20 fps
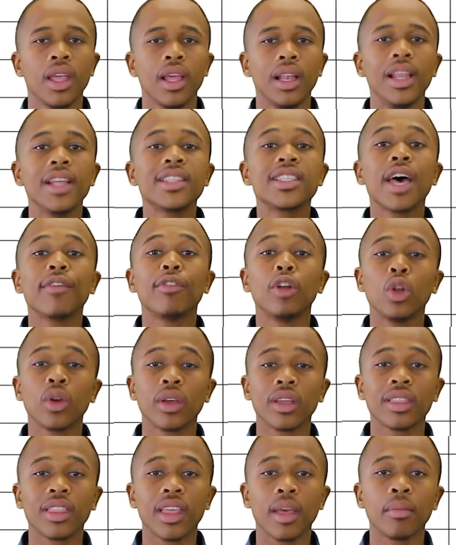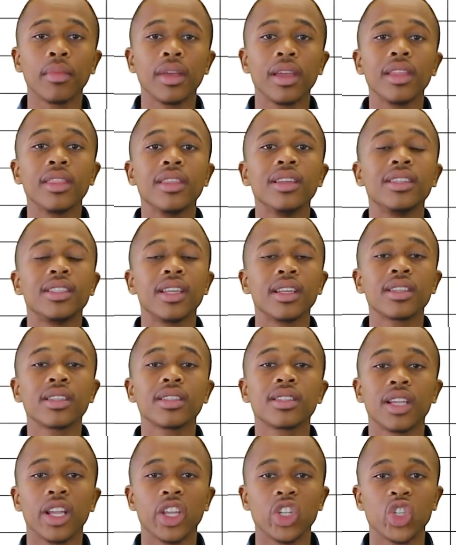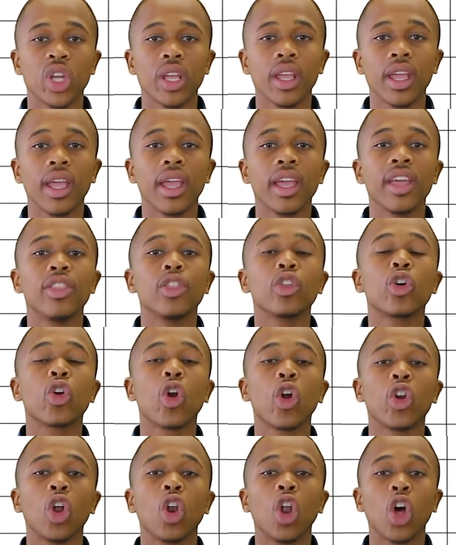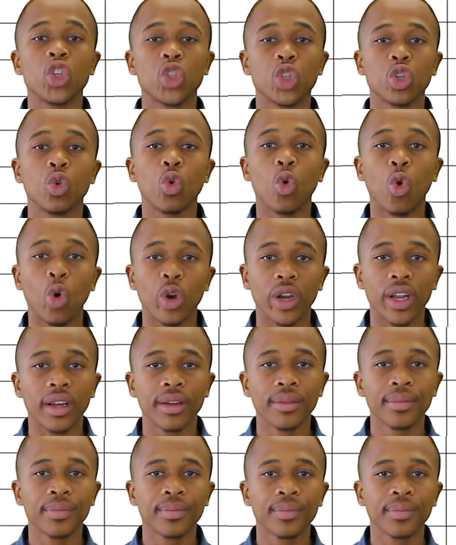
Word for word: Let's have a look at them in the debtors ledger in chronological order.